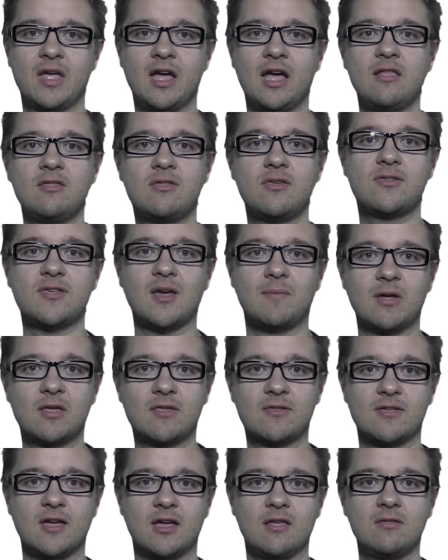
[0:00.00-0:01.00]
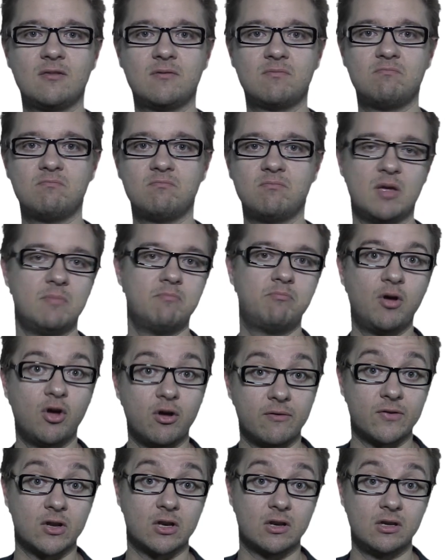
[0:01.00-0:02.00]
And to some extent,
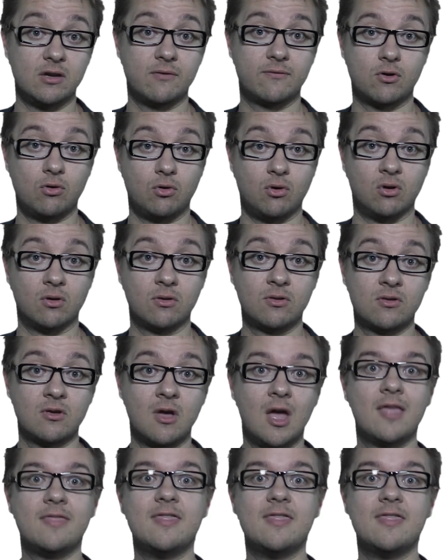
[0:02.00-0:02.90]
imperfectly of course,